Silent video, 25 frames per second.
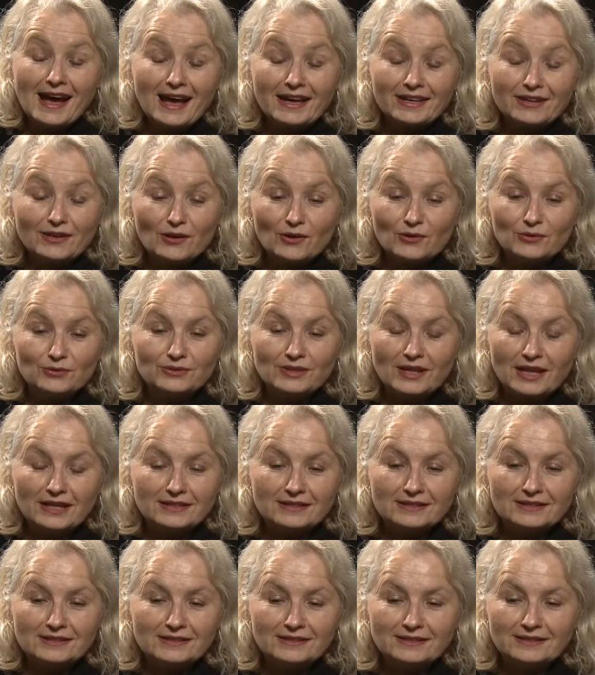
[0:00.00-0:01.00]
i know
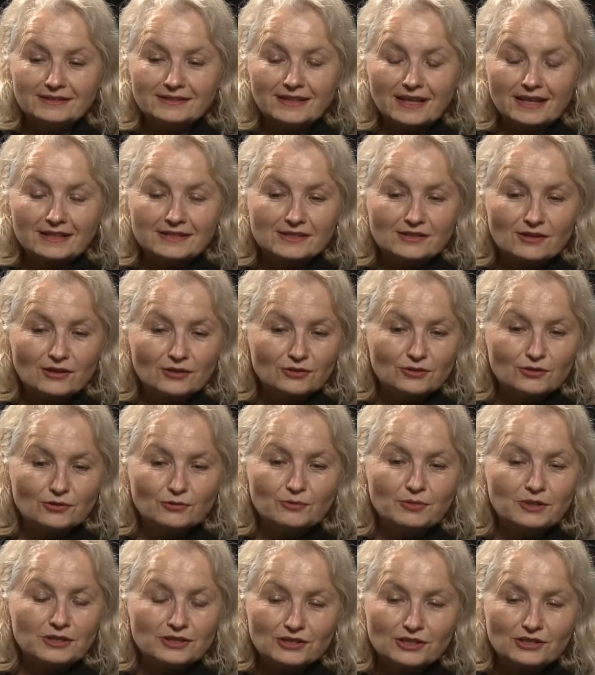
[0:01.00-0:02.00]
that that's going
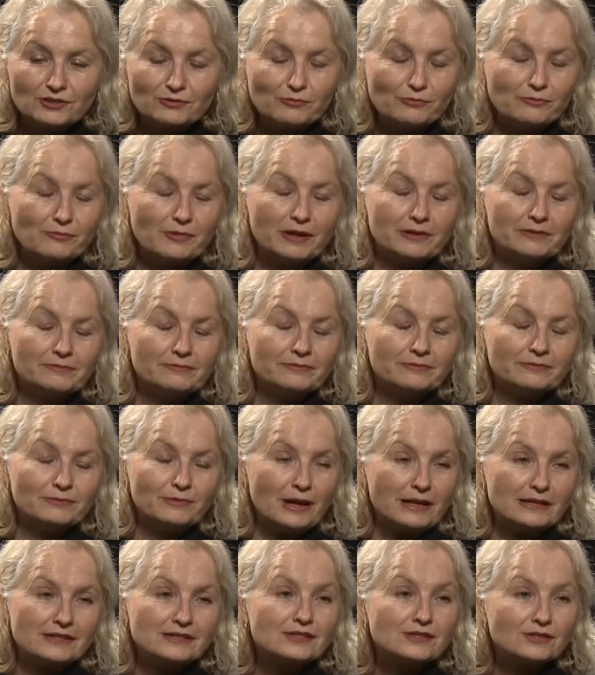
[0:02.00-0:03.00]
to be just one
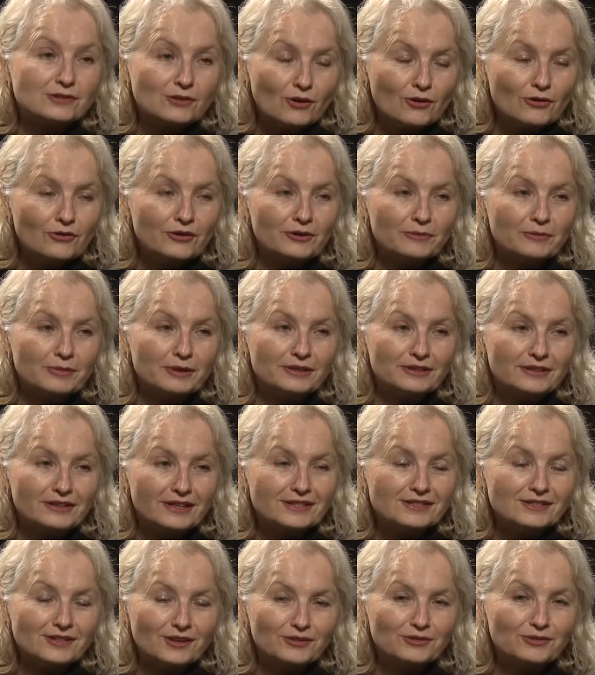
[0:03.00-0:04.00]
one story but
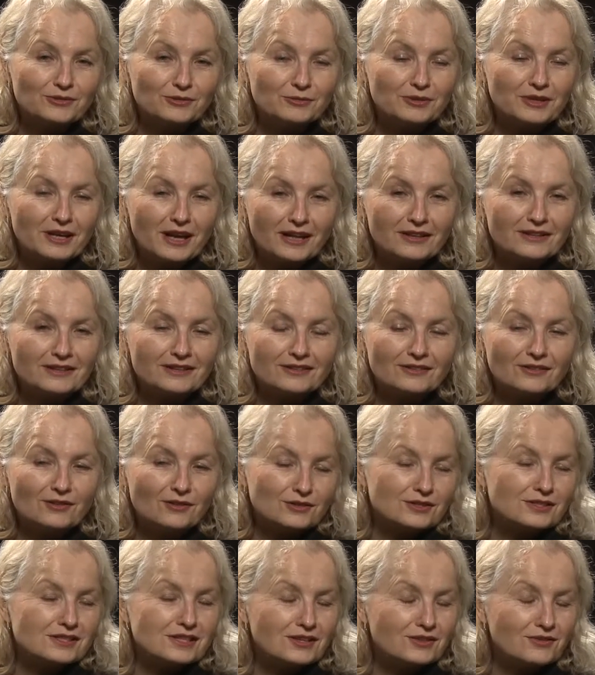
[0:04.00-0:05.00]
there's going to be other
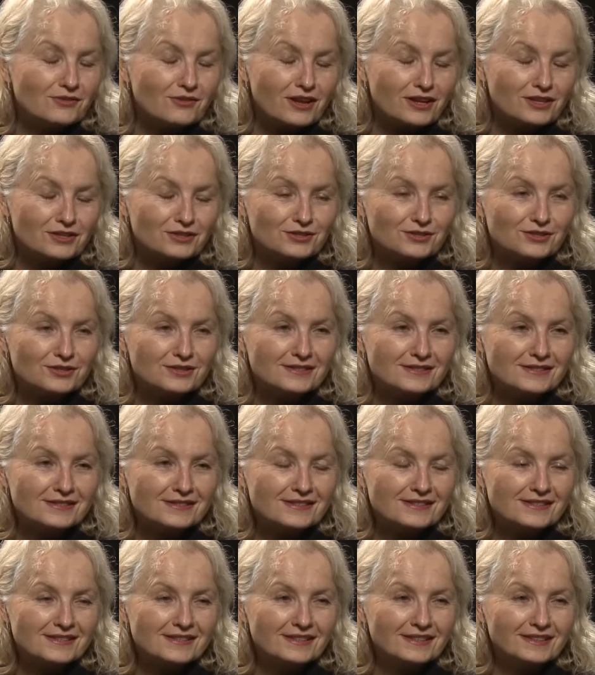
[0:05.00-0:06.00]

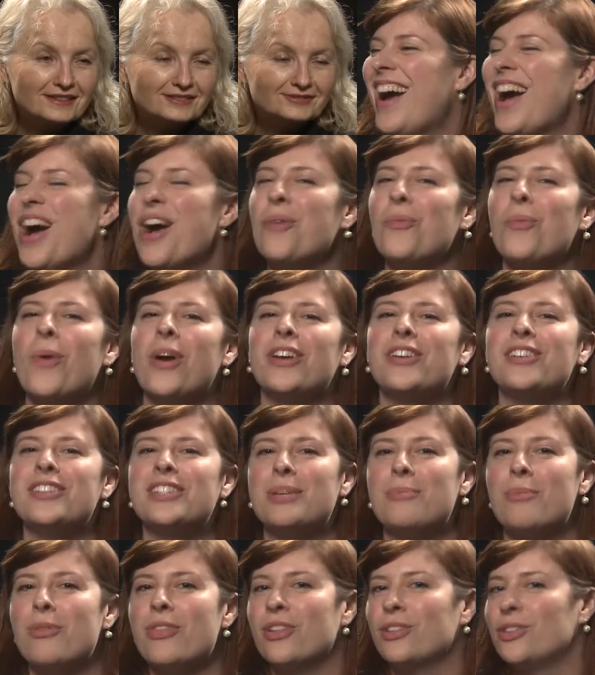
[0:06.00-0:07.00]
considerations what are
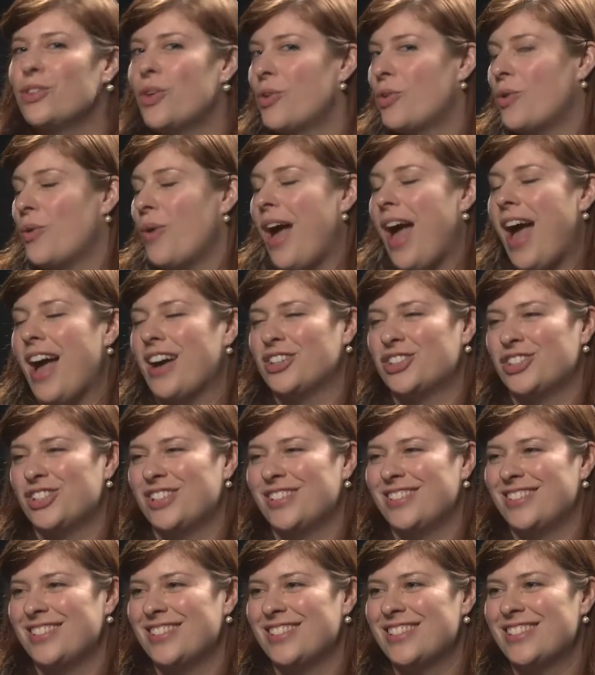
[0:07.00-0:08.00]
some of the local
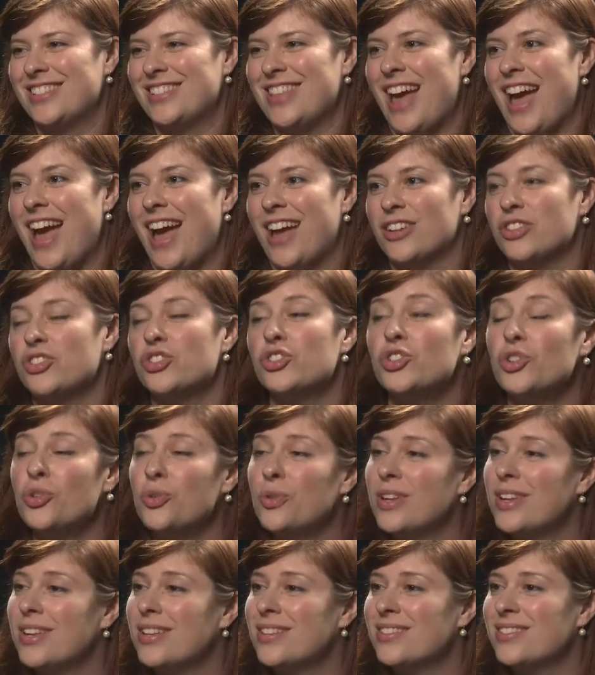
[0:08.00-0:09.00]
actions that
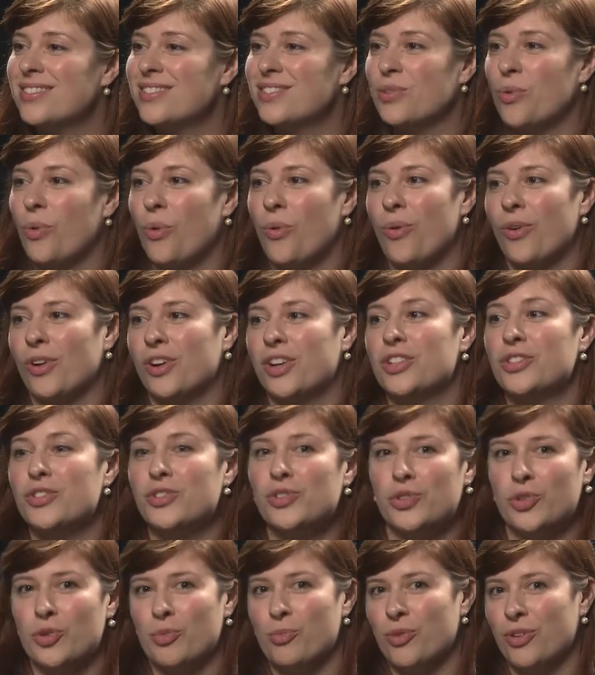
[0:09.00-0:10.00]
students or
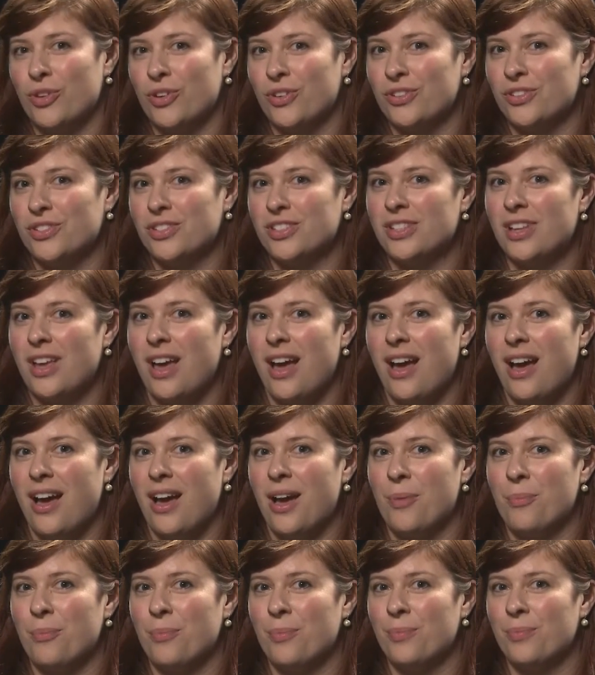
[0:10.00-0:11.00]
consumers
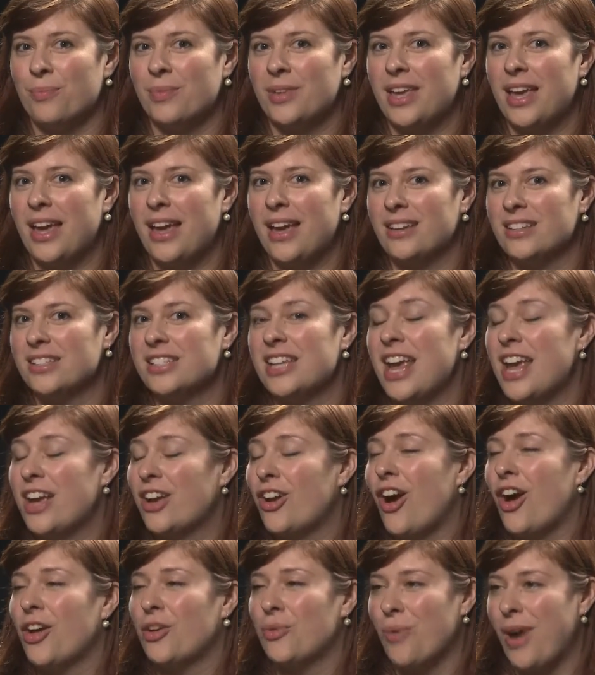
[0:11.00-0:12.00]
um, can take
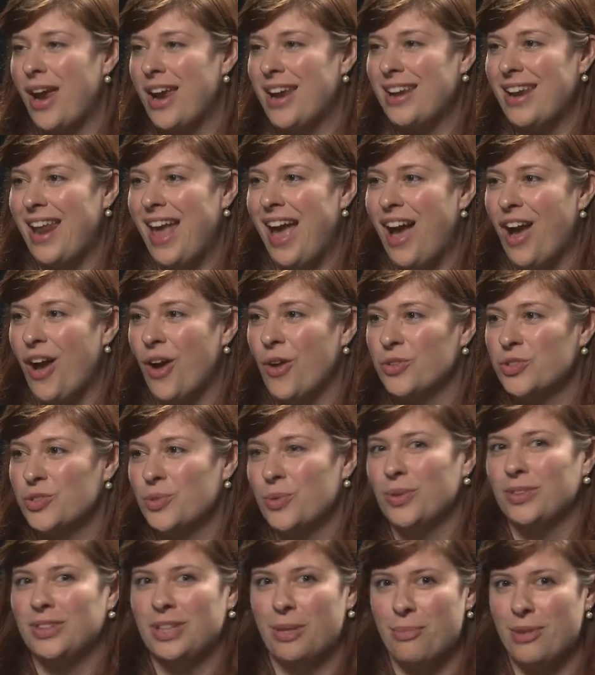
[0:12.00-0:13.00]
on right now to
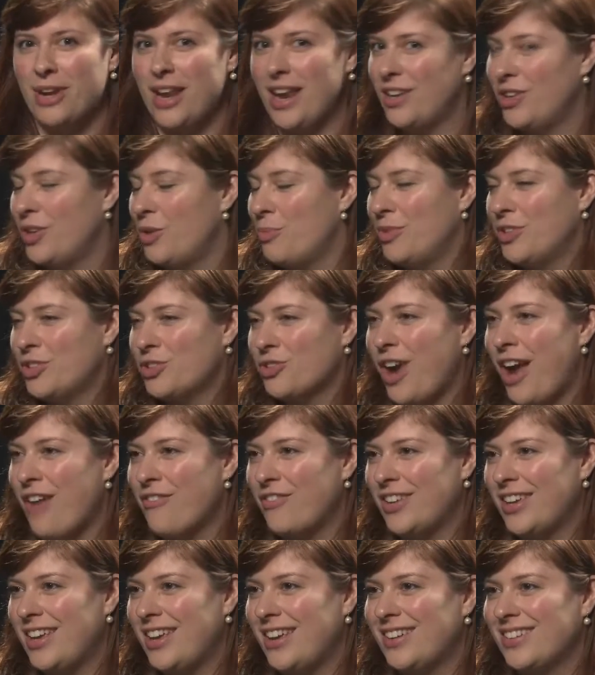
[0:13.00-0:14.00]
eliminate human
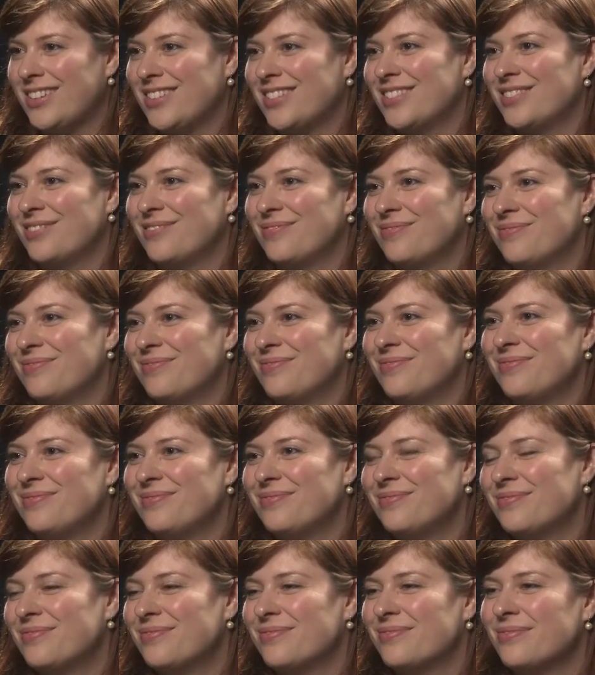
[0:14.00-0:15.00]
trafficking?
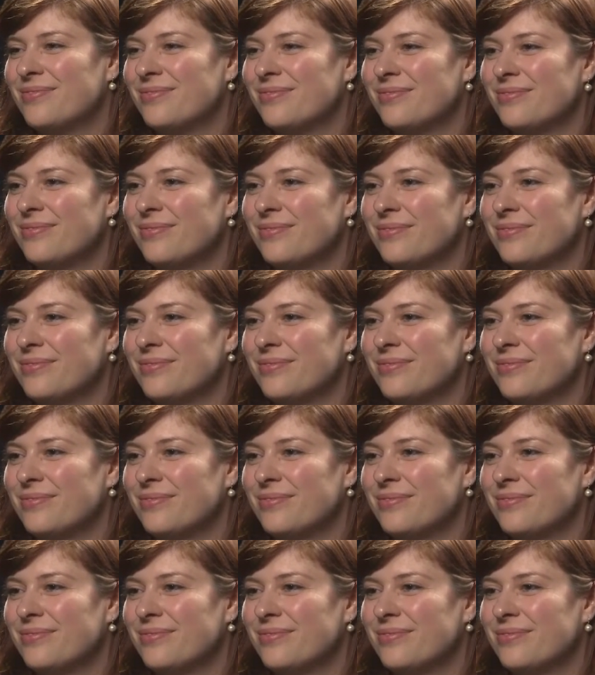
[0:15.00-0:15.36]
Well,